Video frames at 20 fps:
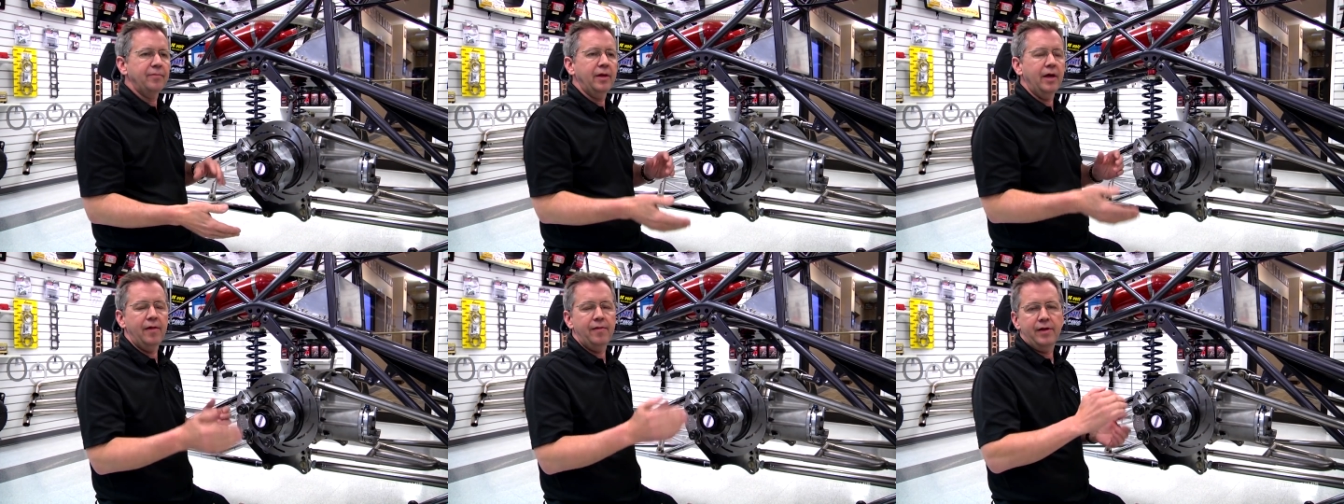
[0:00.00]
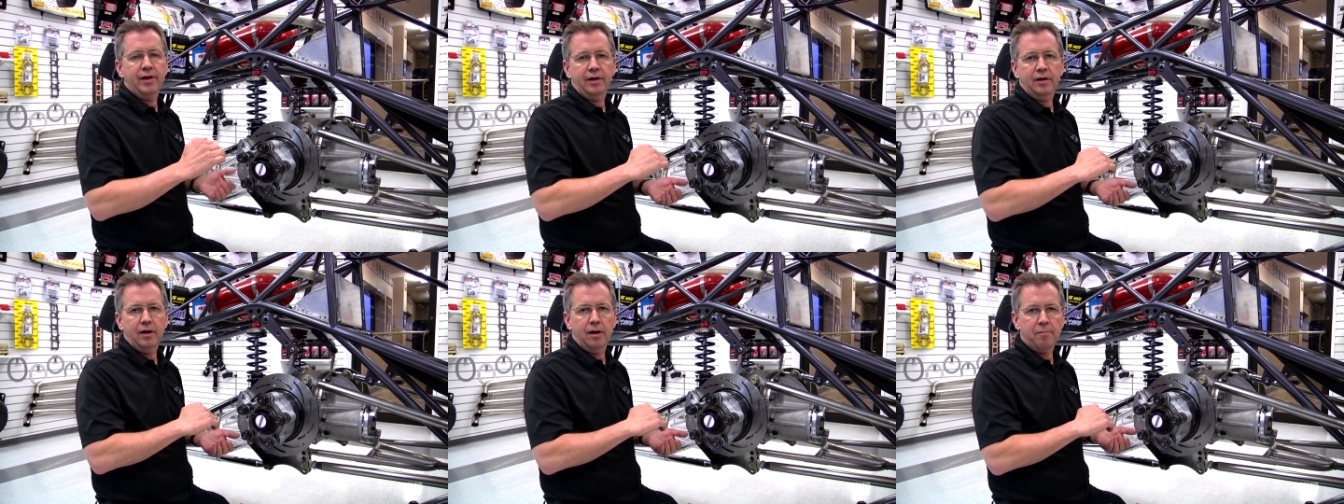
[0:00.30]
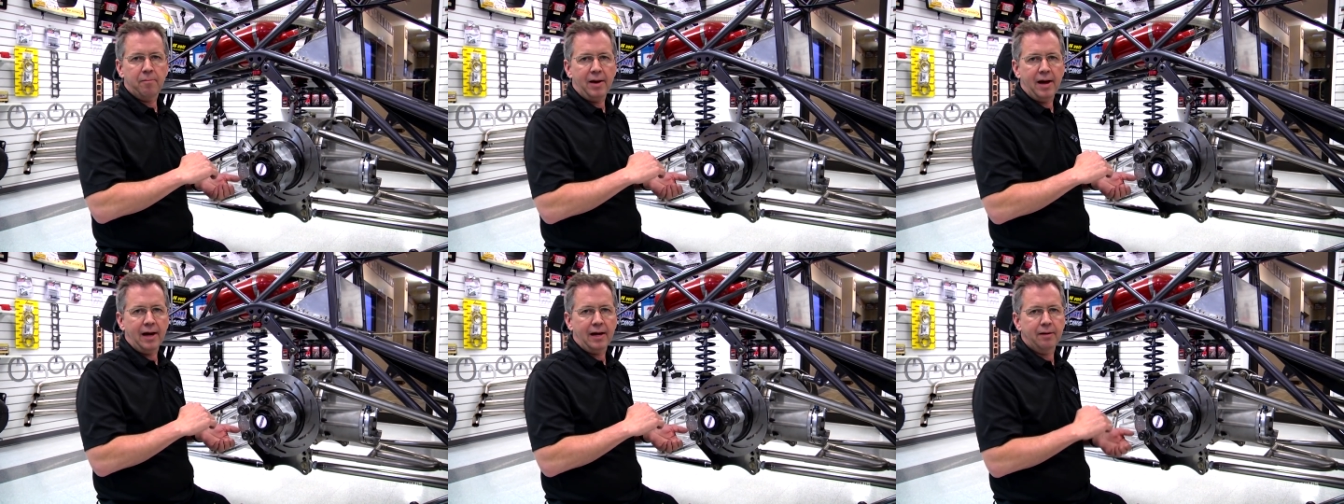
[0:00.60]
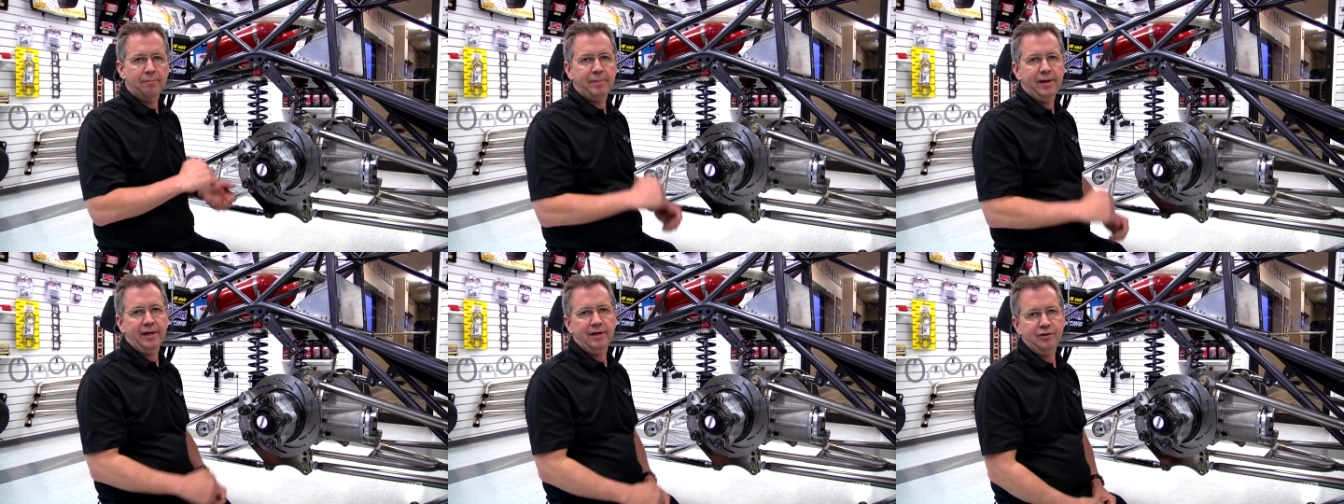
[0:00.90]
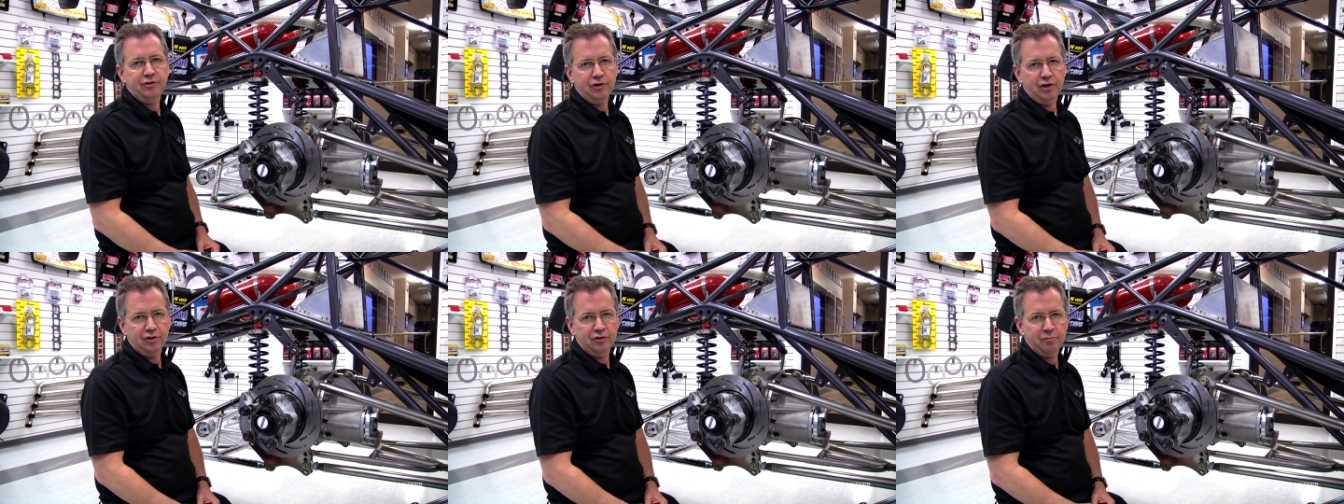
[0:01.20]
and then come back and make
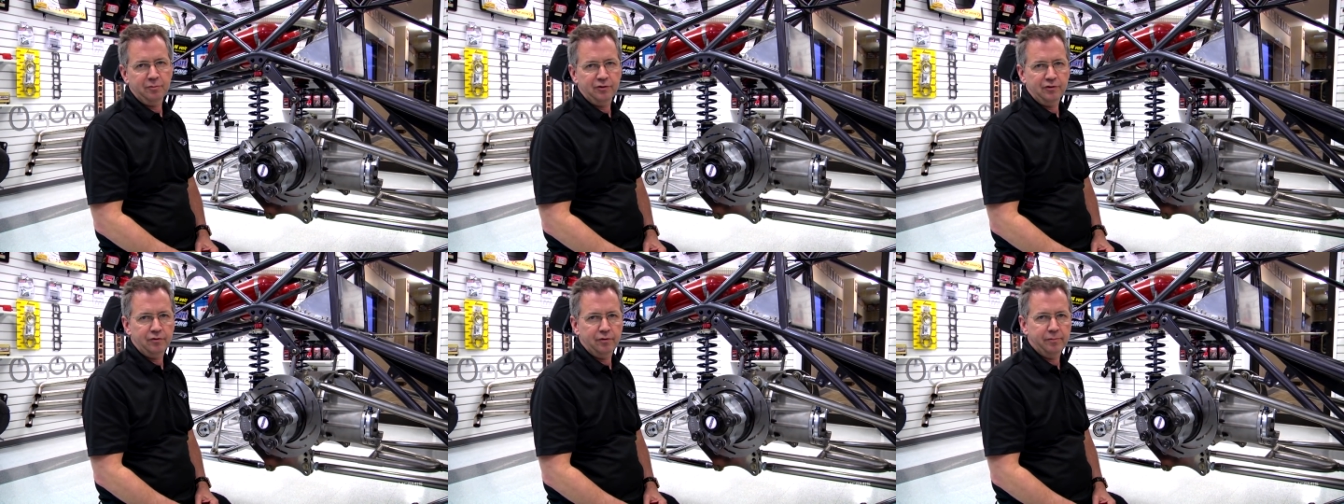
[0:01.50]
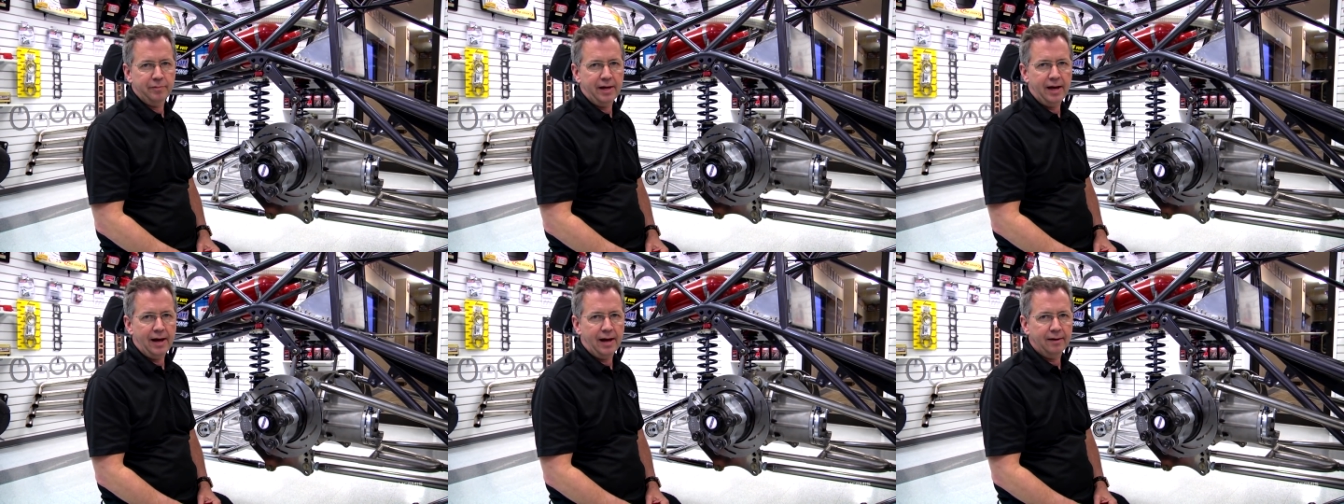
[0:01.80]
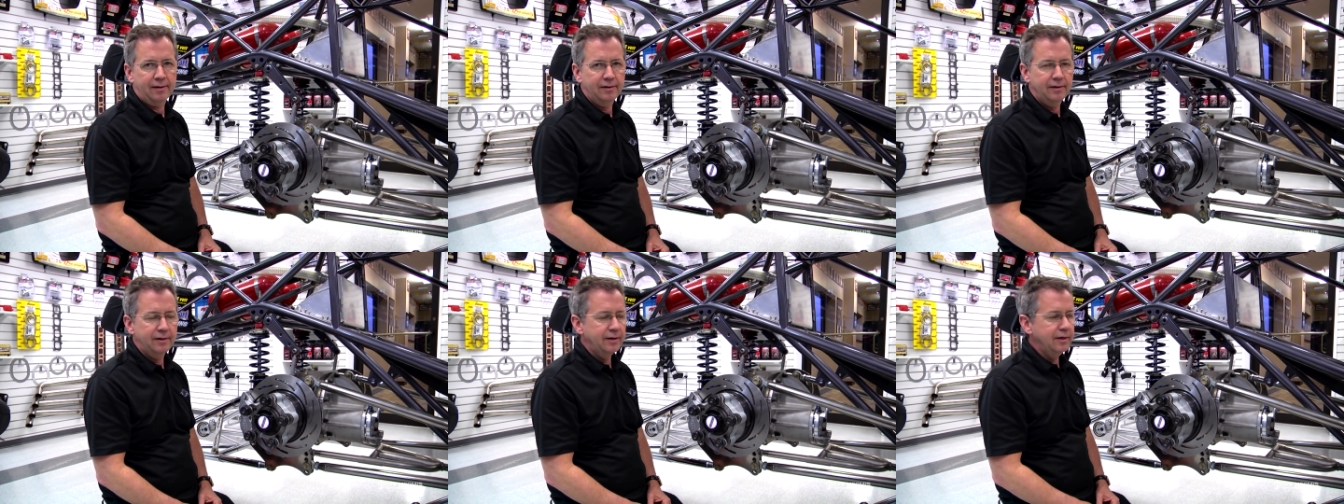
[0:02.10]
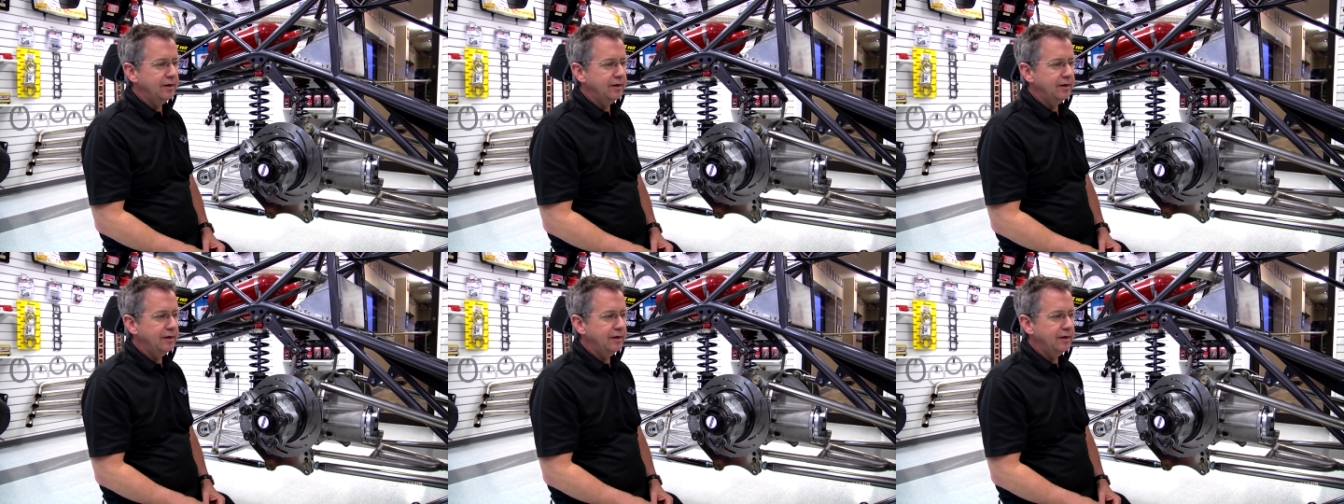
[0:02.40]
adjustments from that.